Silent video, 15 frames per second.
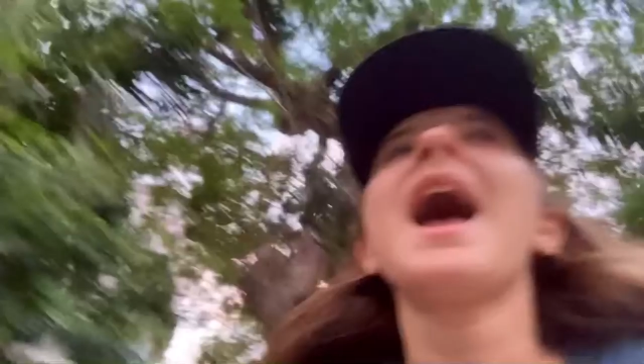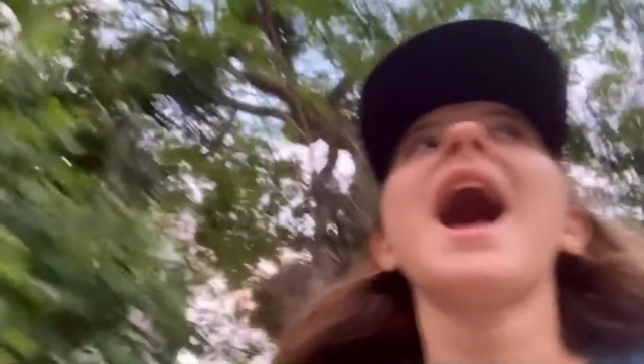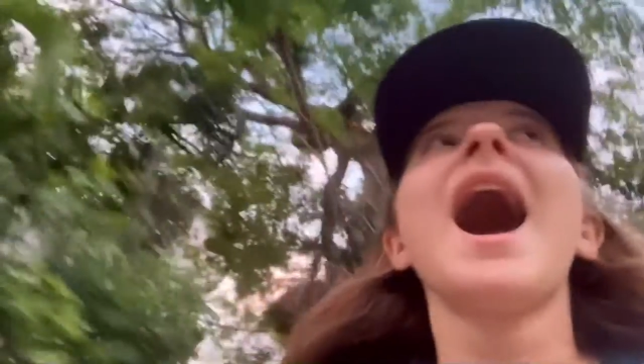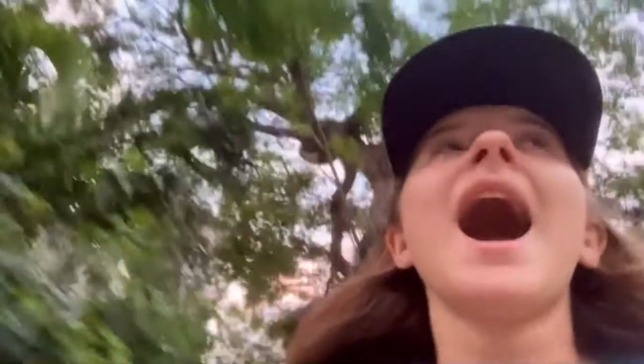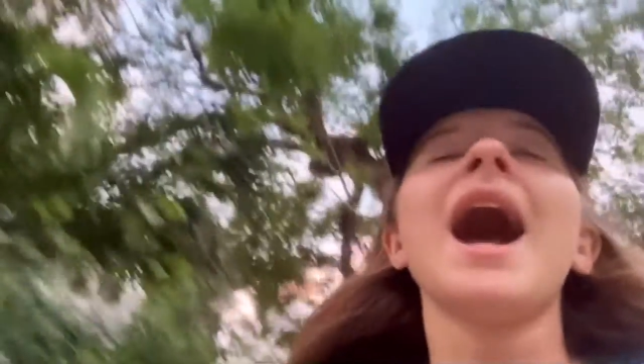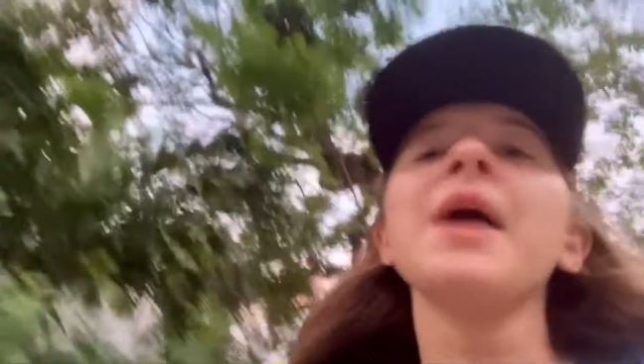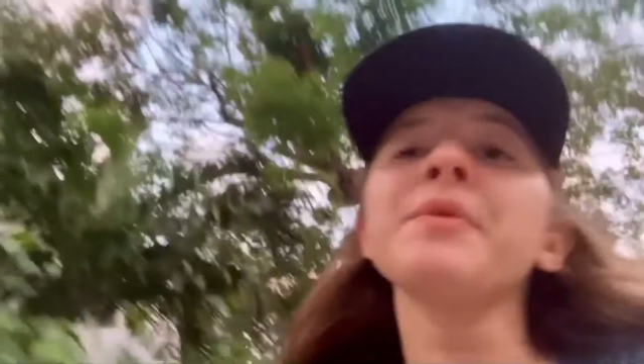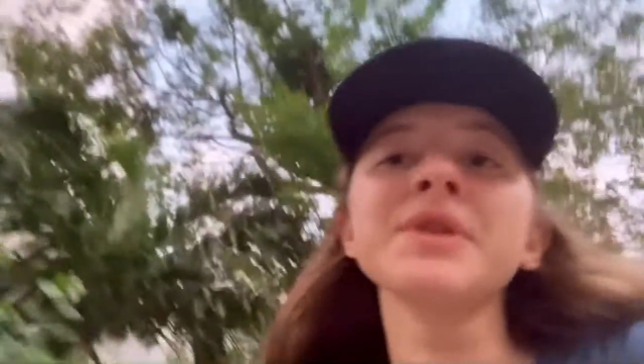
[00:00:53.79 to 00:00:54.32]

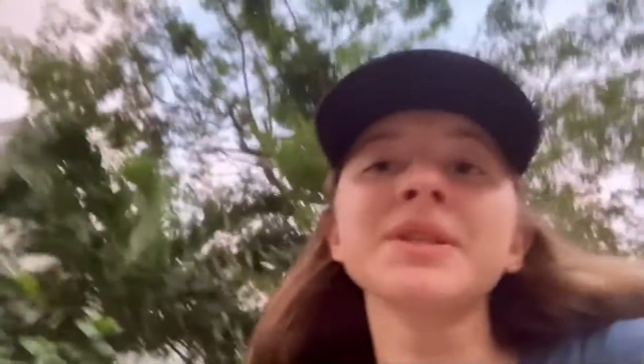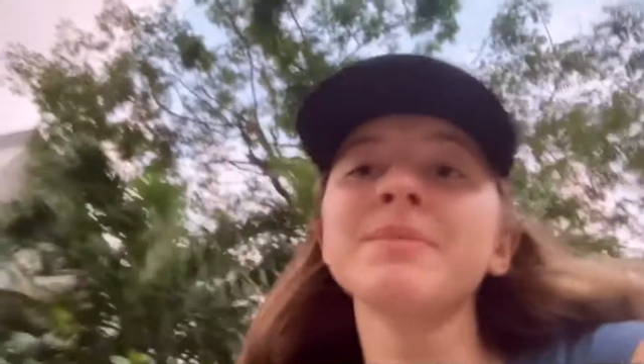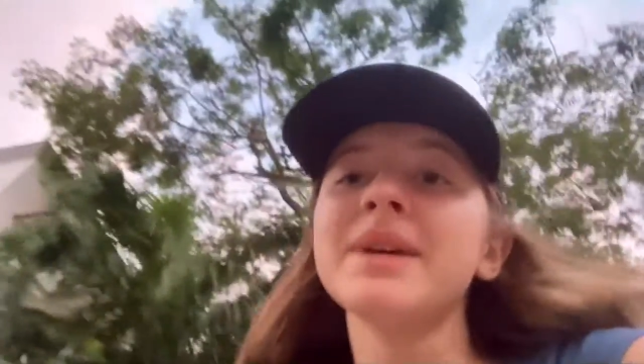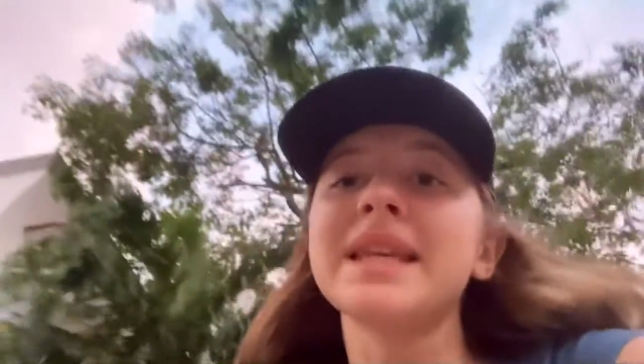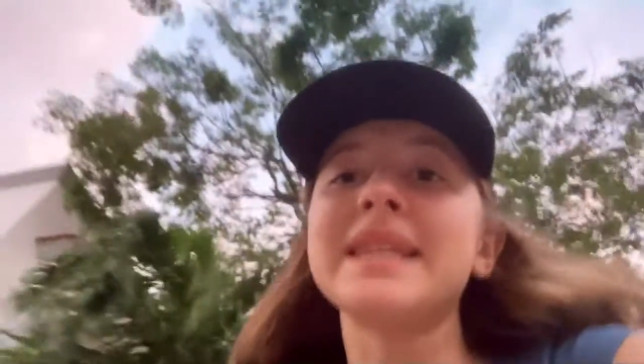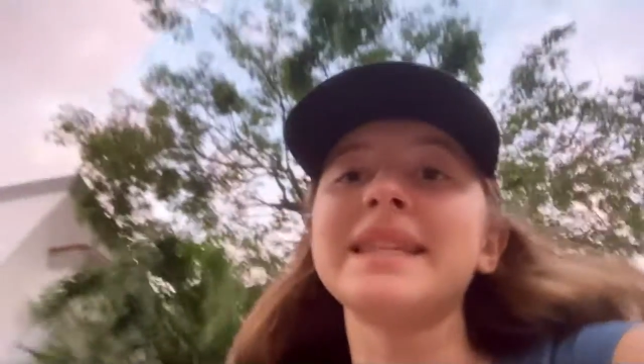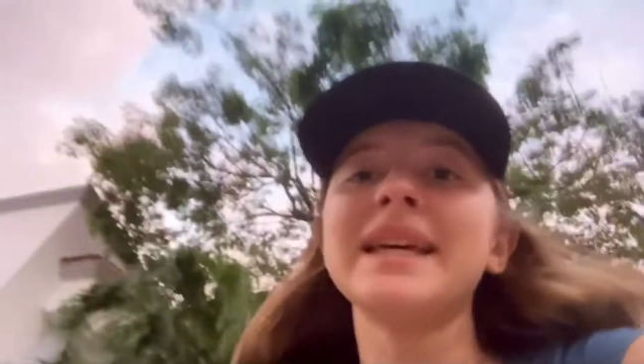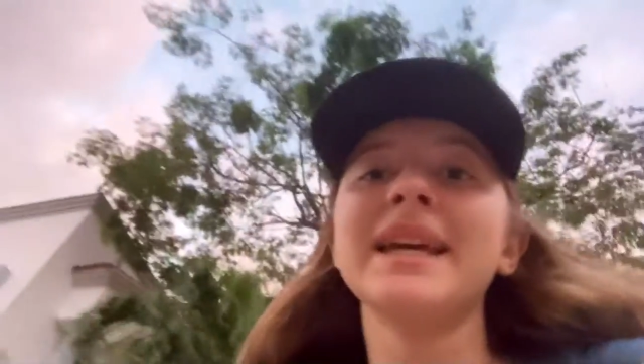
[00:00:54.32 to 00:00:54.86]
I was
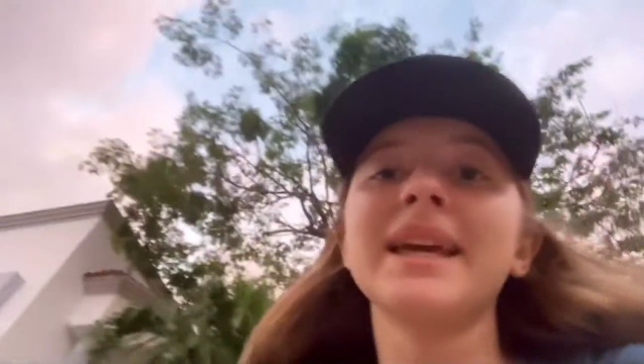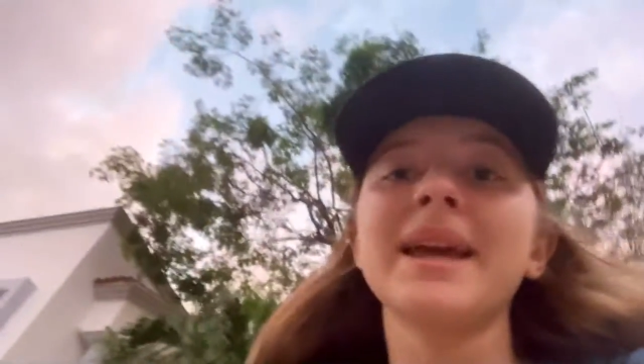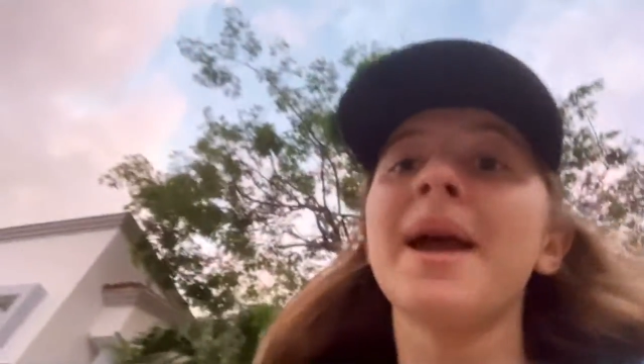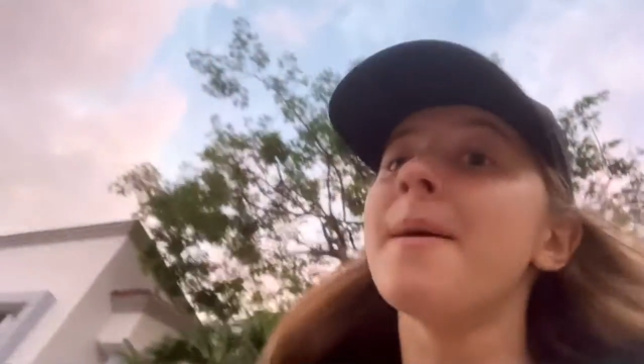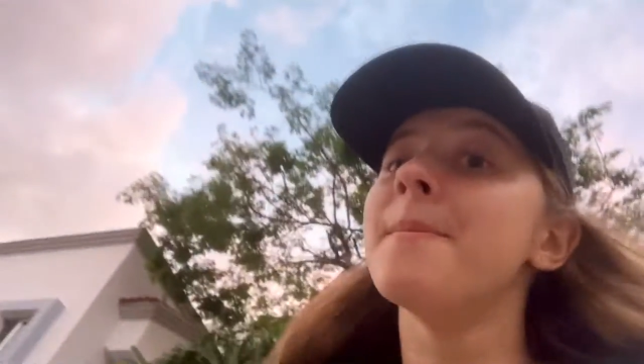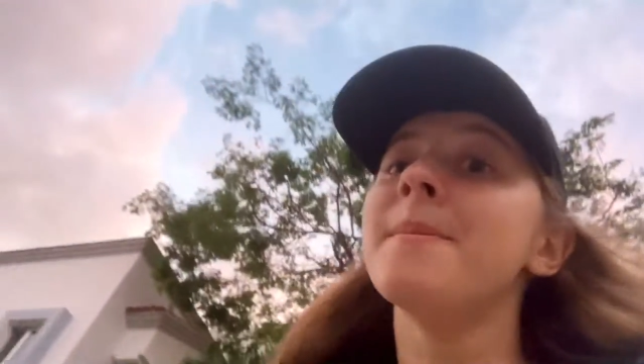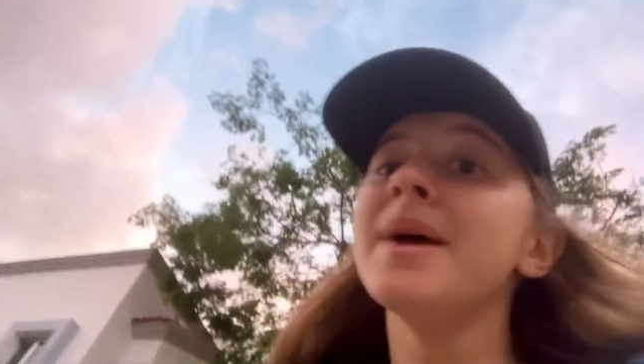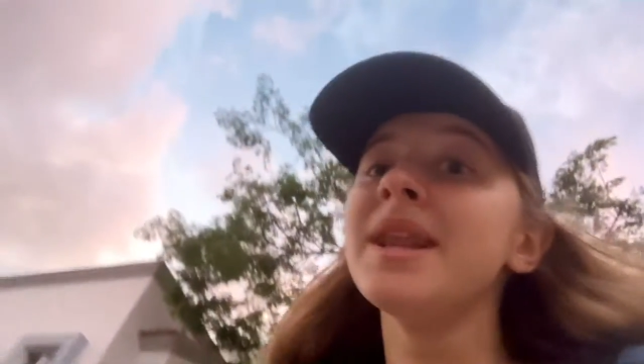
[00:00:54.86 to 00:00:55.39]
missing
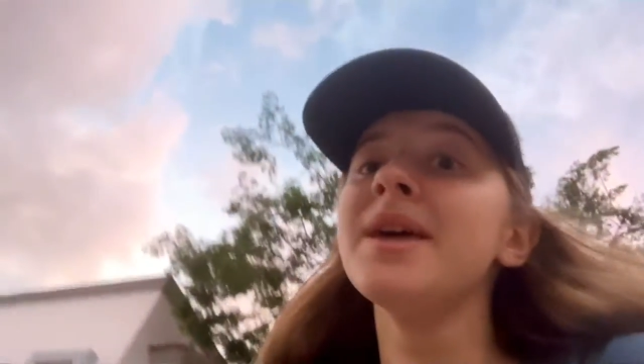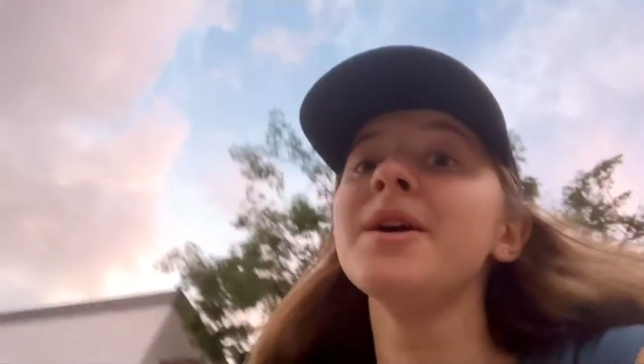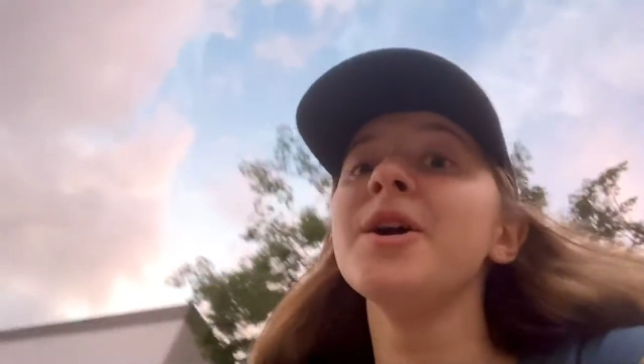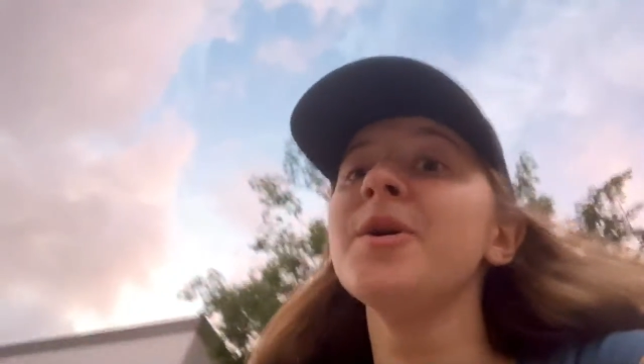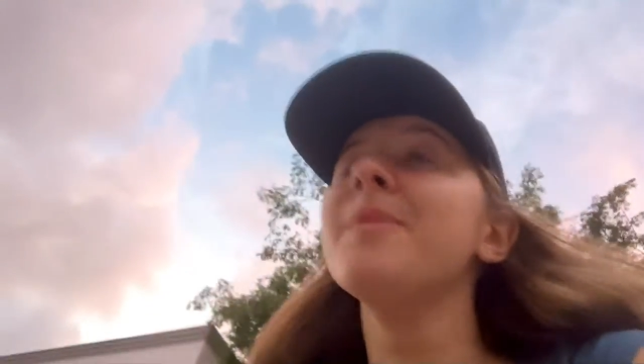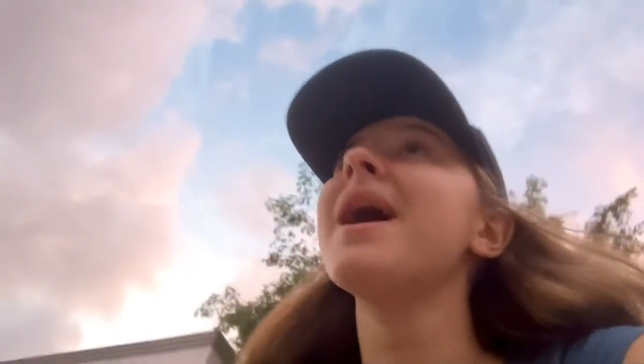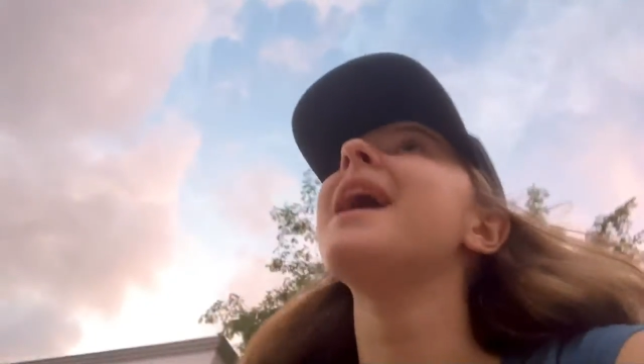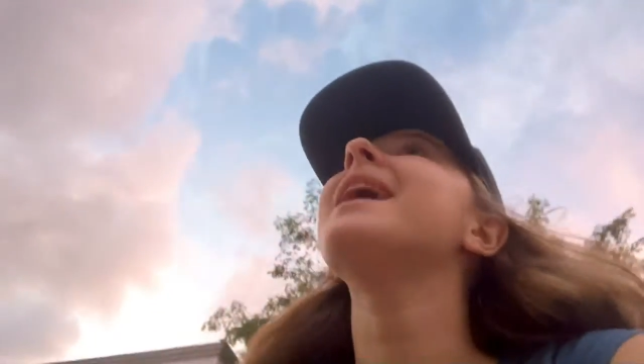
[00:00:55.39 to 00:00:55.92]

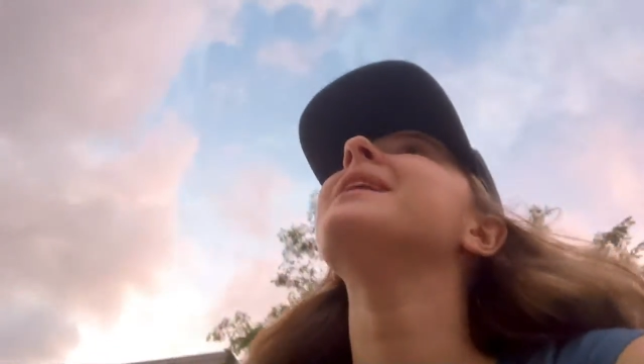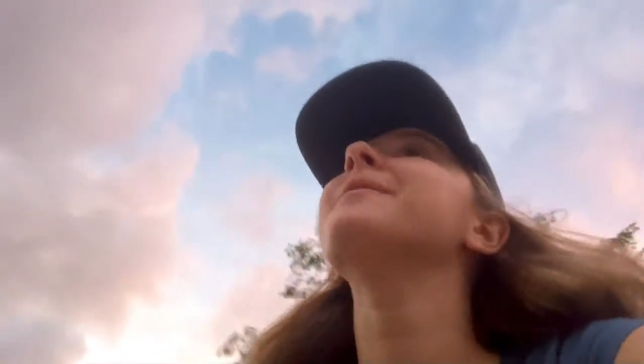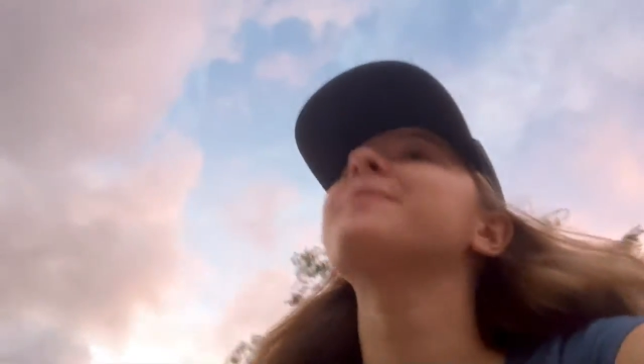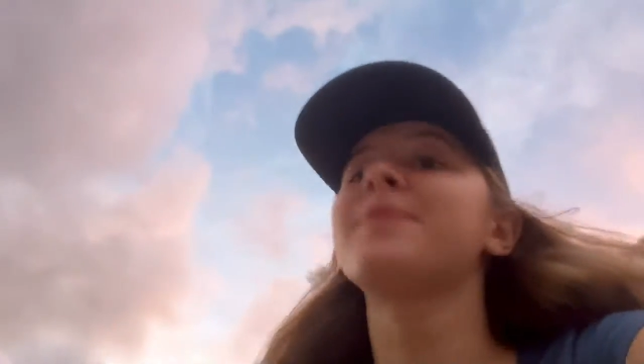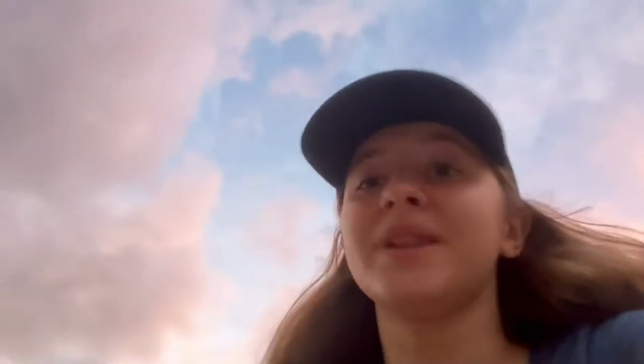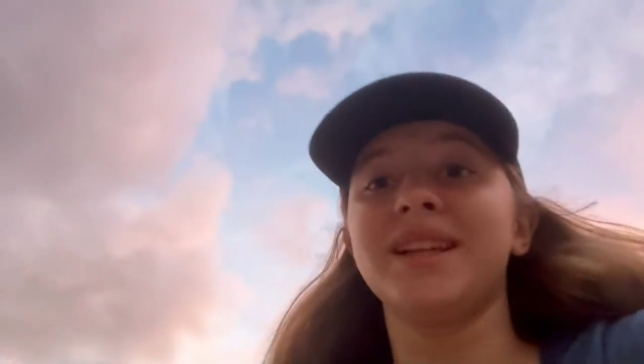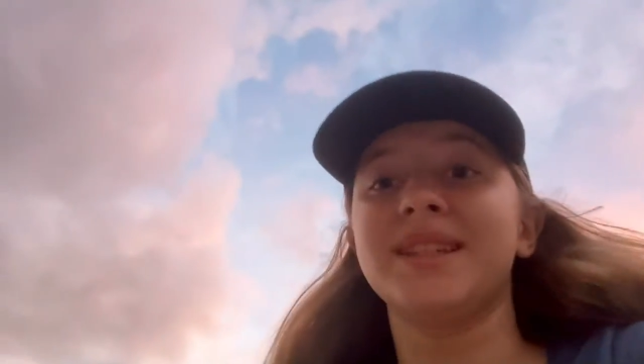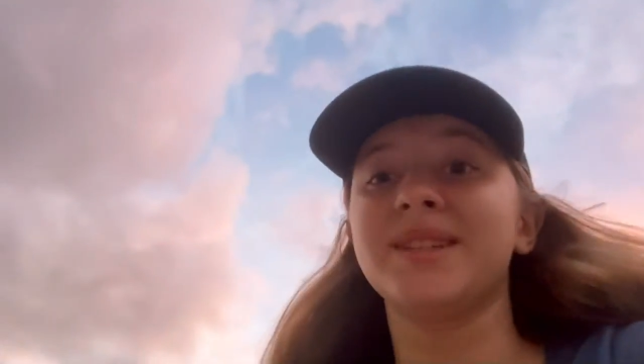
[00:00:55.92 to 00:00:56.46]
Minun and
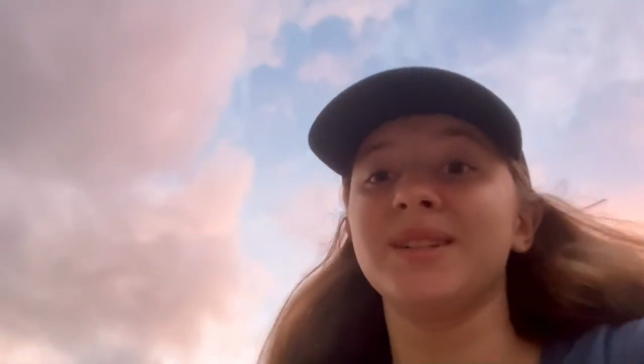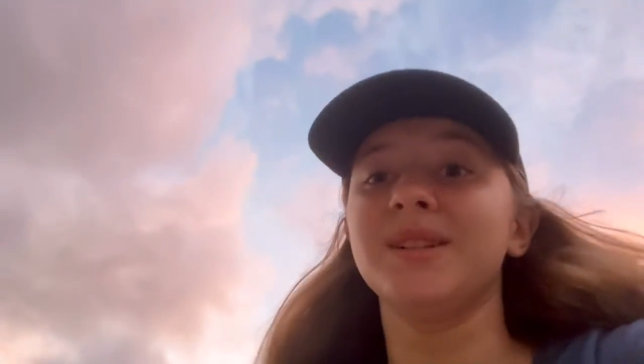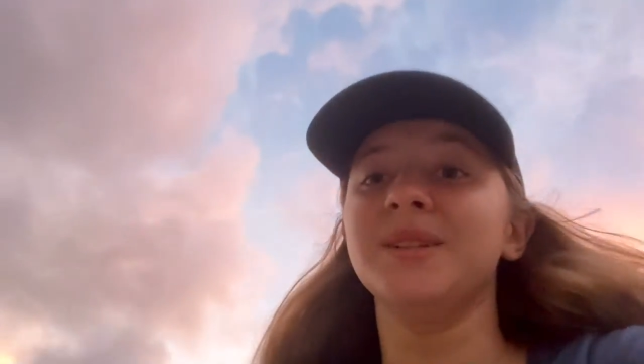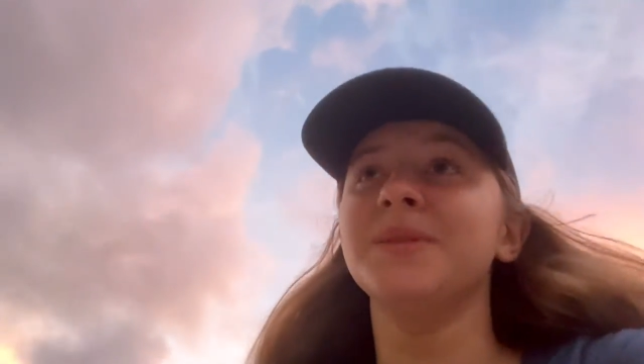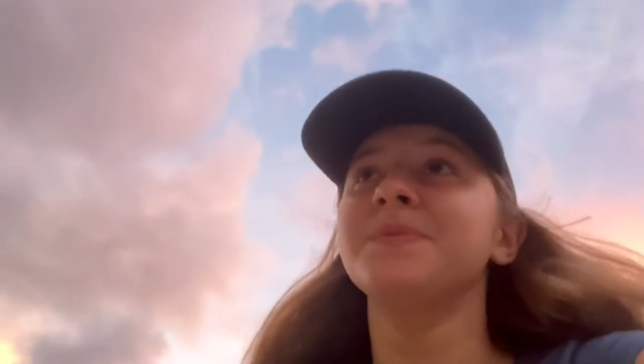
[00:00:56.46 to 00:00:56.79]
Plusle